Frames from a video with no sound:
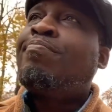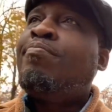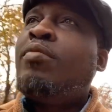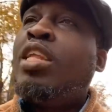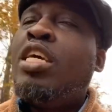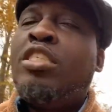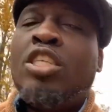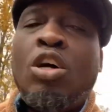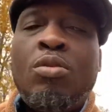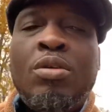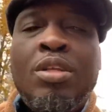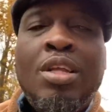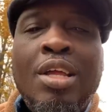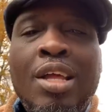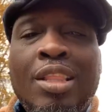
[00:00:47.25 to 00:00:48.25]
So
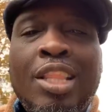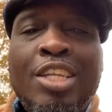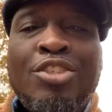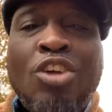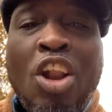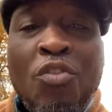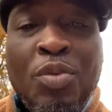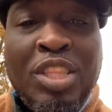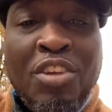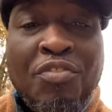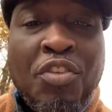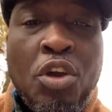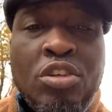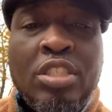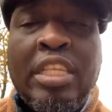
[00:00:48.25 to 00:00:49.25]
let's start off with the
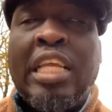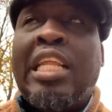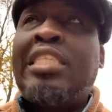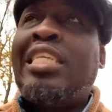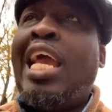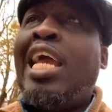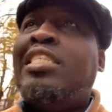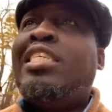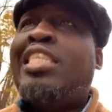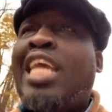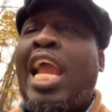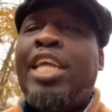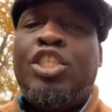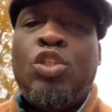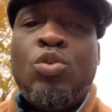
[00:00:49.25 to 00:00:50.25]
first thing. Let's
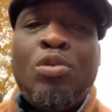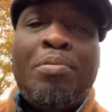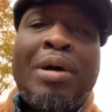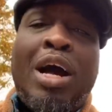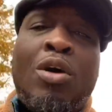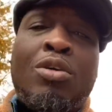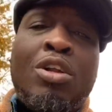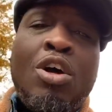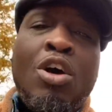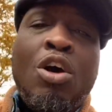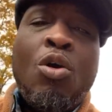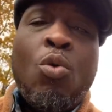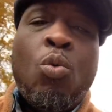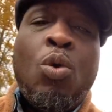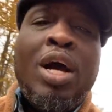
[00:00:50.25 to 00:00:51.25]
educate you about
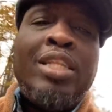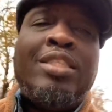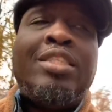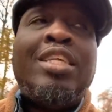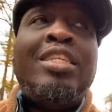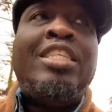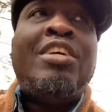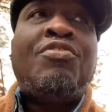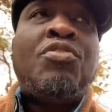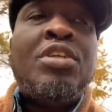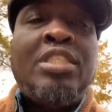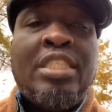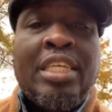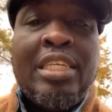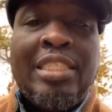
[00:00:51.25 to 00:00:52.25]
what the
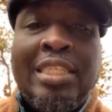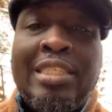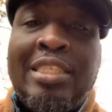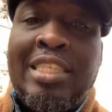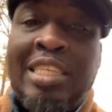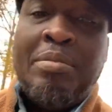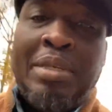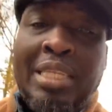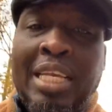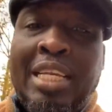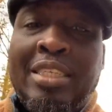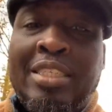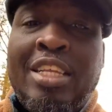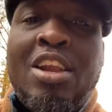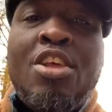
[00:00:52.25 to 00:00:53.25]
difference is in
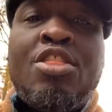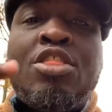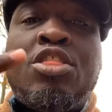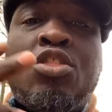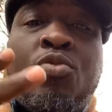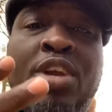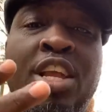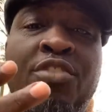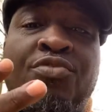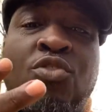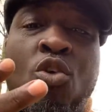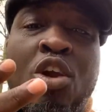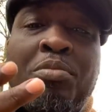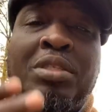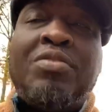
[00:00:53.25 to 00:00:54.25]
CBDs. There are three
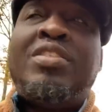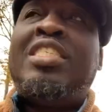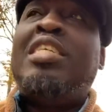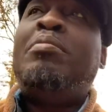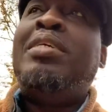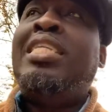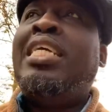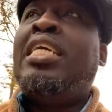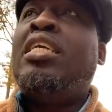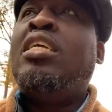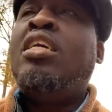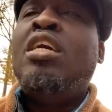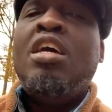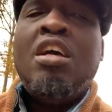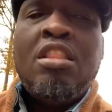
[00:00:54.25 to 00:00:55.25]
forms of CBD.
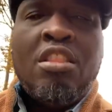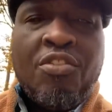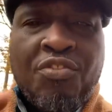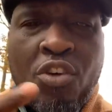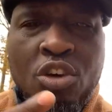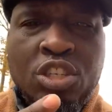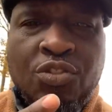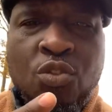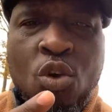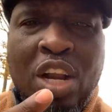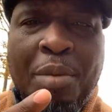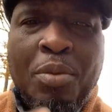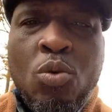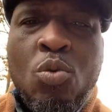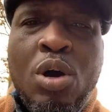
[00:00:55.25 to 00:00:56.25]
The first form,
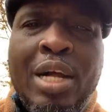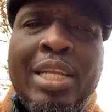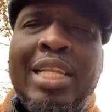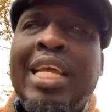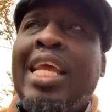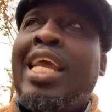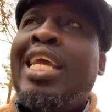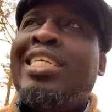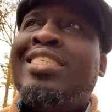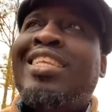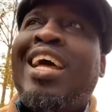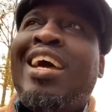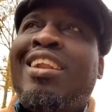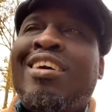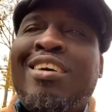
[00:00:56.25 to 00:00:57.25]
number one, is
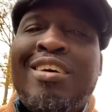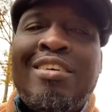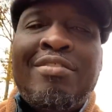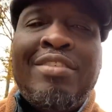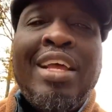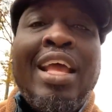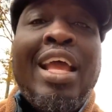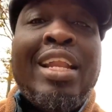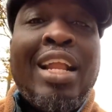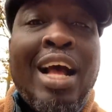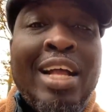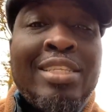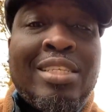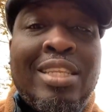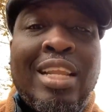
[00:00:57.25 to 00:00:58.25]
that of an
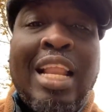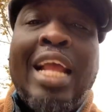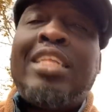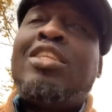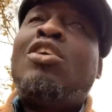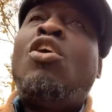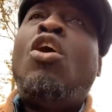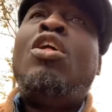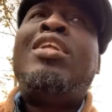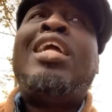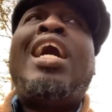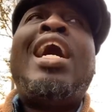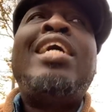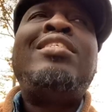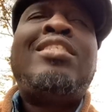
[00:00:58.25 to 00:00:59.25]
isolate. I like to call an
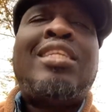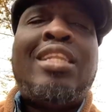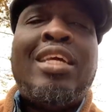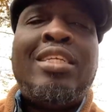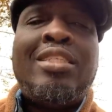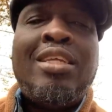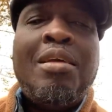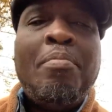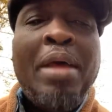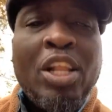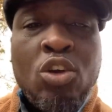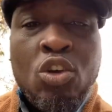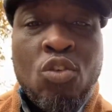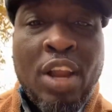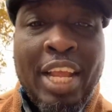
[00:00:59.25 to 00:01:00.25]
isolate
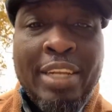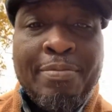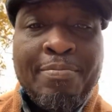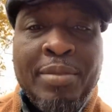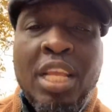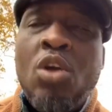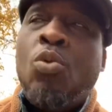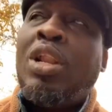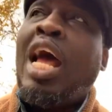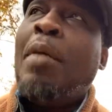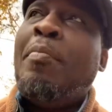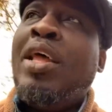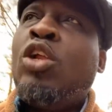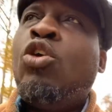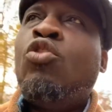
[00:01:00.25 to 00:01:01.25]
medical grade. What
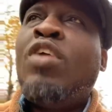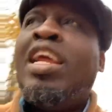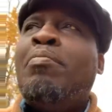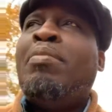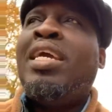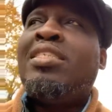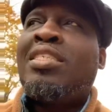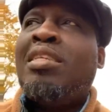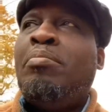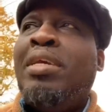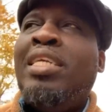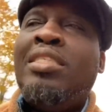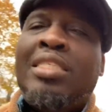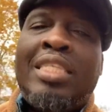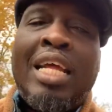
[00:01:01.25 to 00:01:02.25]
medical grade basically
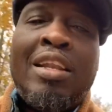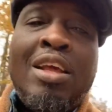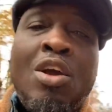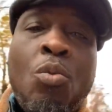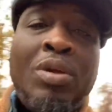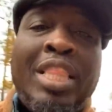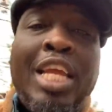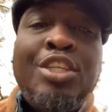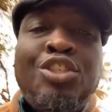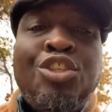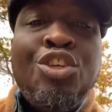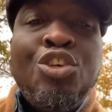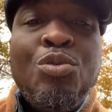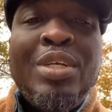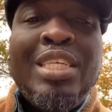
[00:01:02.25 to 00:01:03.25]
means is that what they
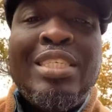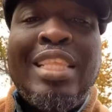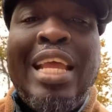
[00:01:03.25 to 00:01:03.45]
do is they